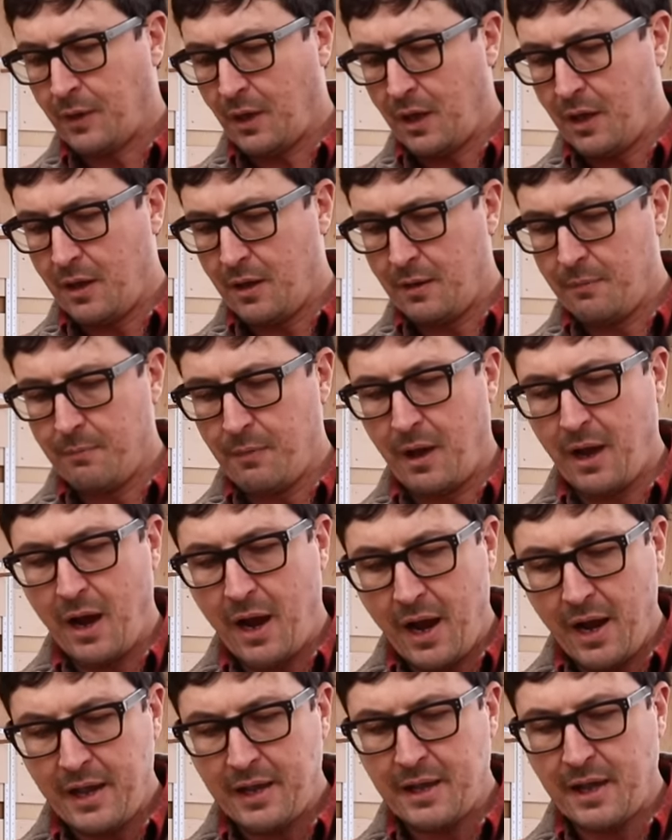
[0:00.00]
um, a
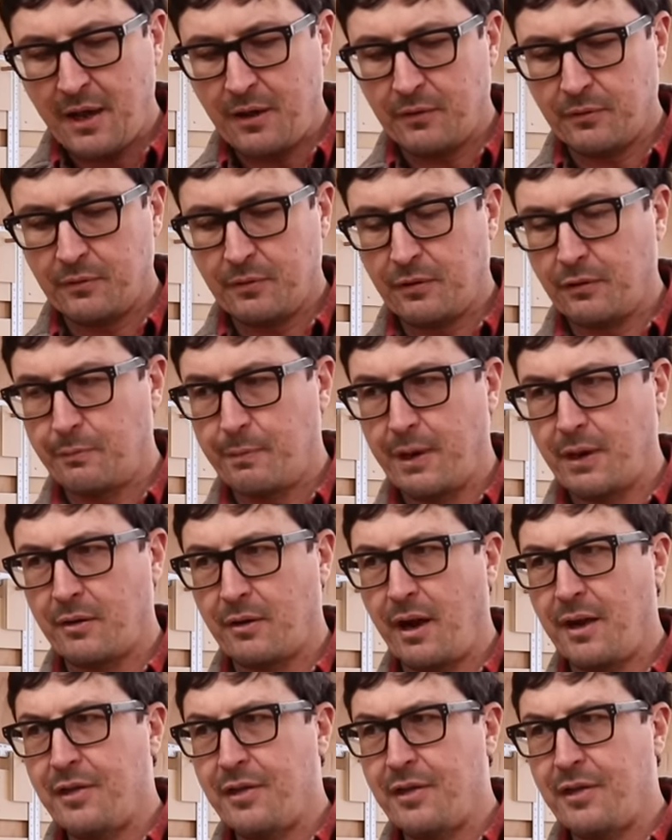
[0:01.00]
high count is better.